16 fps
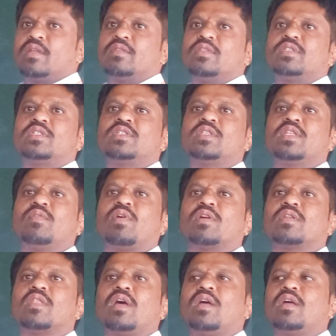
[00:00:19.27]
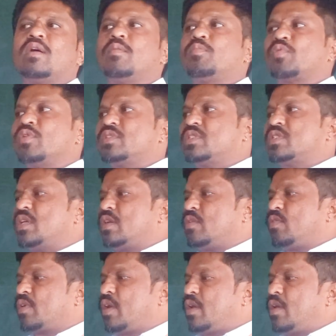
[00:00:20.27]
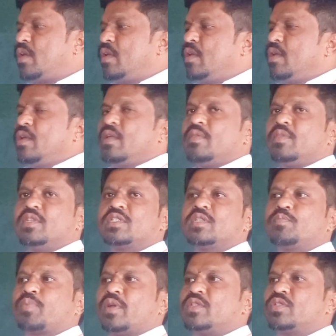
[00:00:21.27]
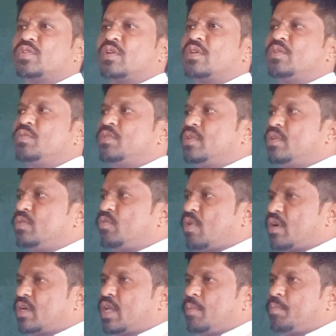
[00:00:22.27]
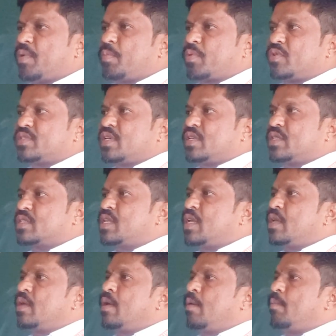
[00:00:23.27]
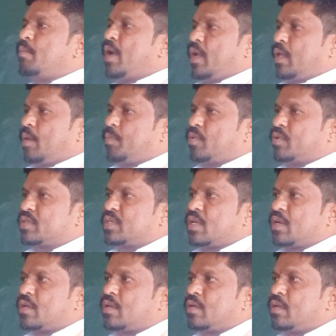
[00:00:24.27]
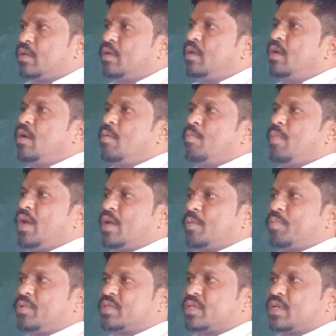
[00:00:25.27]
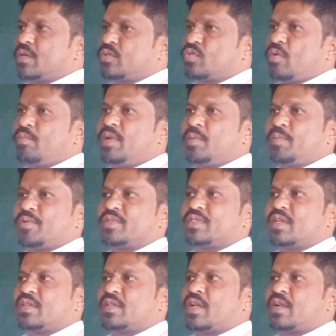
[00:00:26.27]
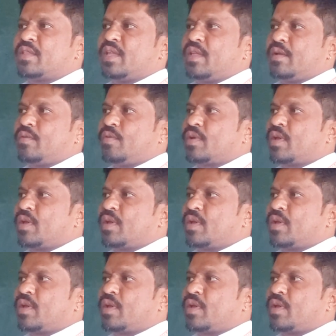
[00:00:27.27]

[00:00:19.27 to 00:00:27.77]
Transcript: This is the what the processor. This is processor. What type of processor is it? Microprocessor. Microprocessor. So many processors are there.